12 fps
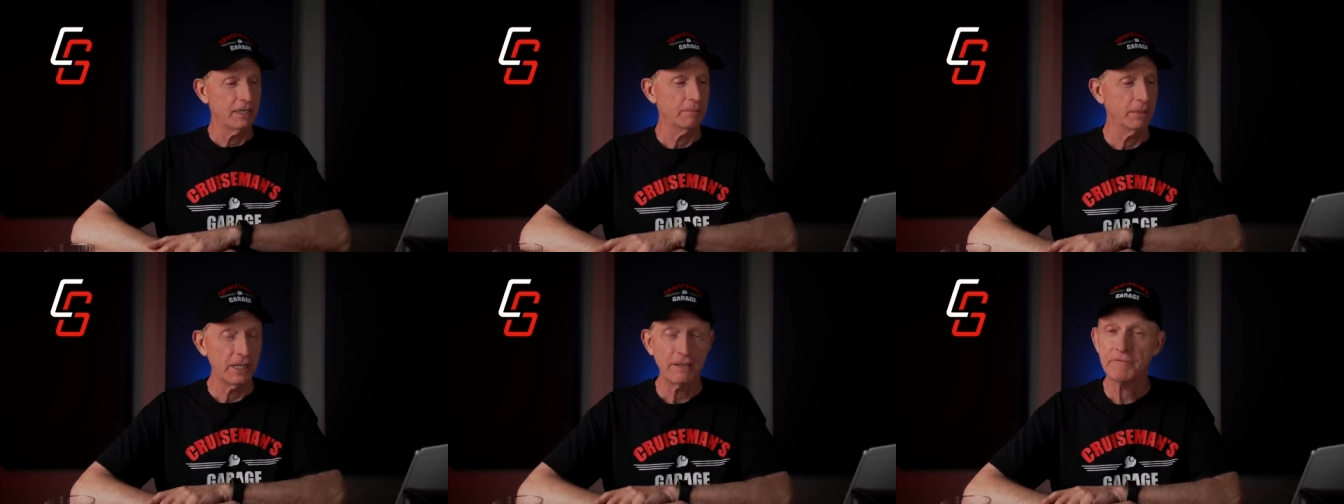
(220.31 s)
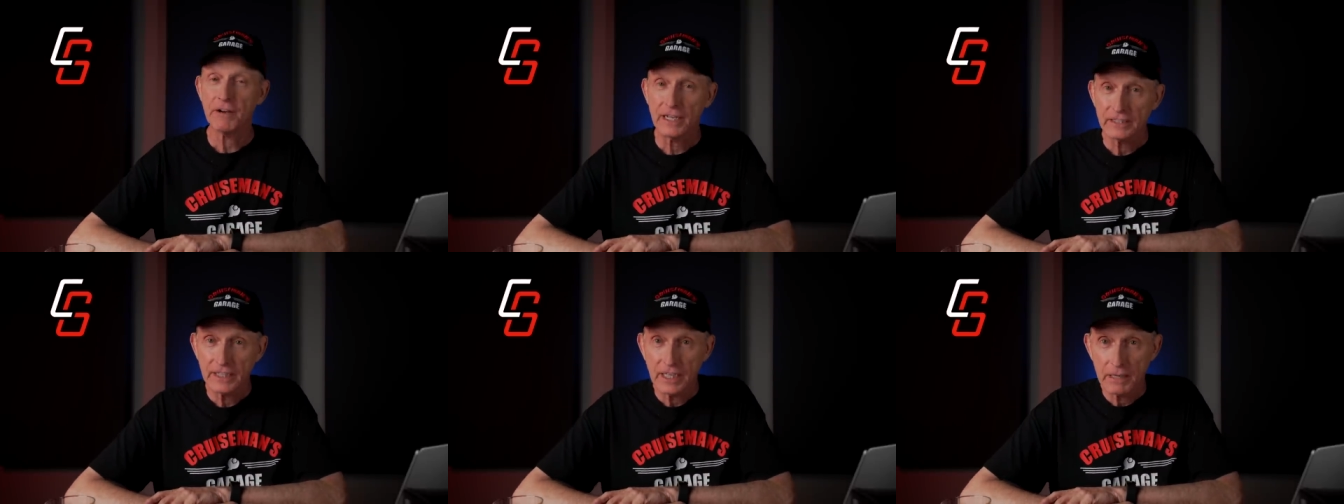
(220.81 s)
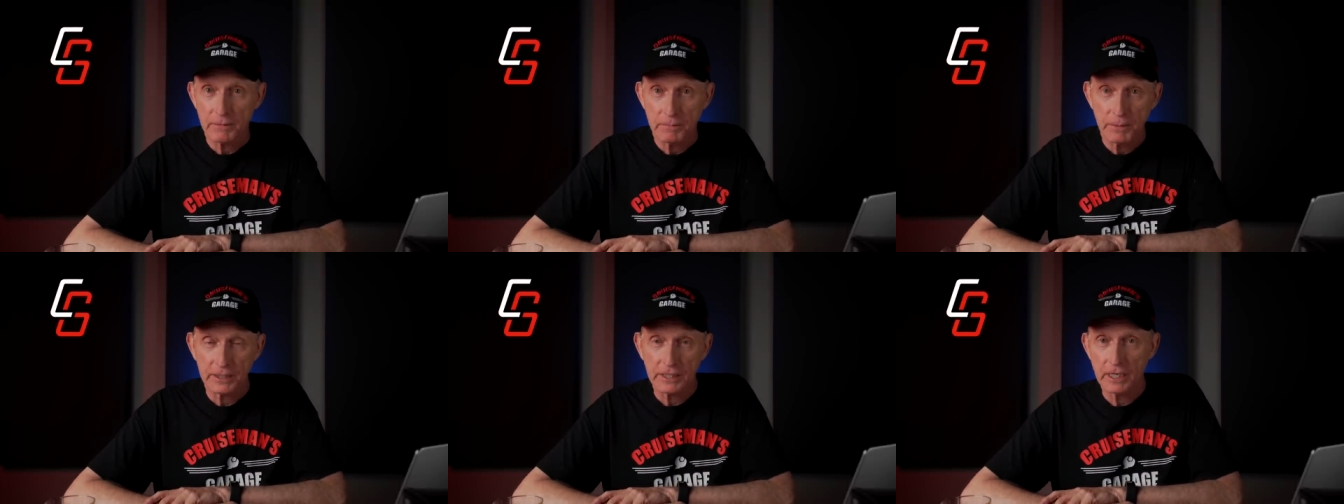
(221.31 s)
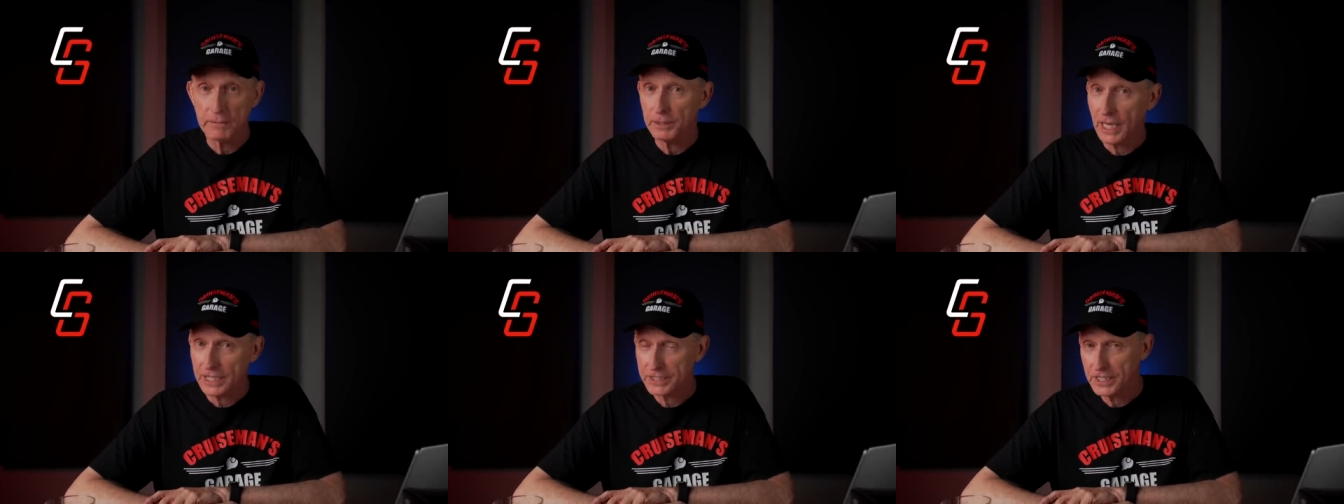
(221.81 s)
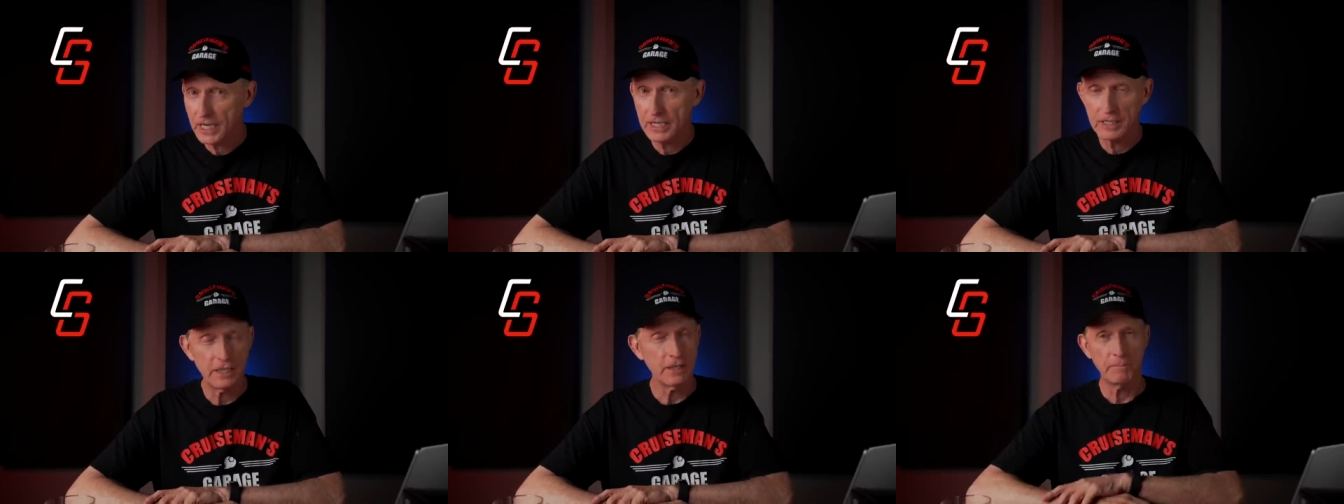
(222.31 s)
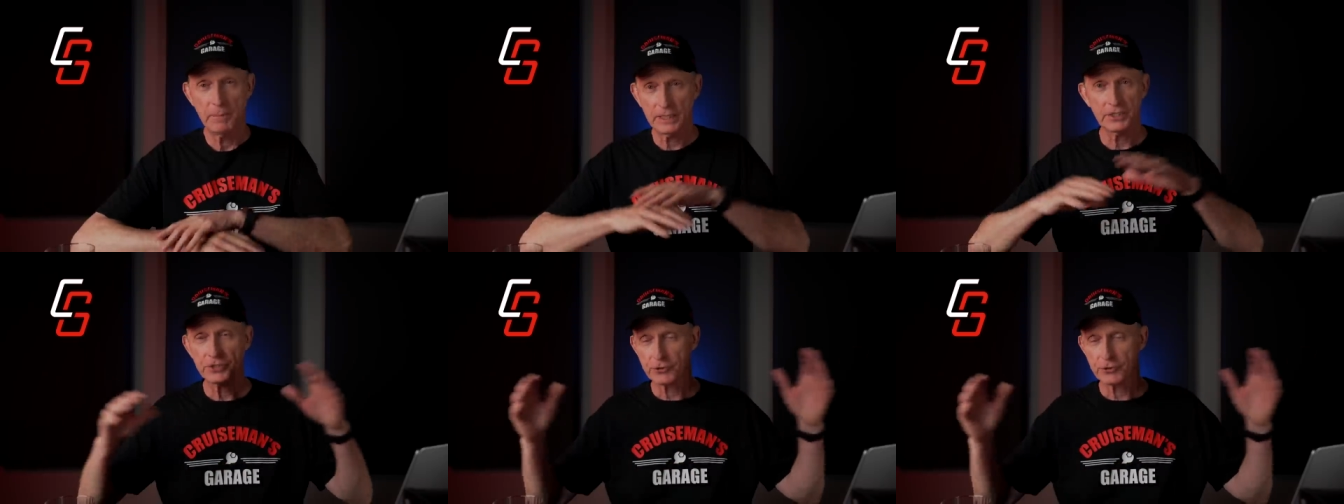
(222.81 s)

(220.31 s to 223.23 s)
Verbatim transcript: But they finally came and picked it up last night in the biggest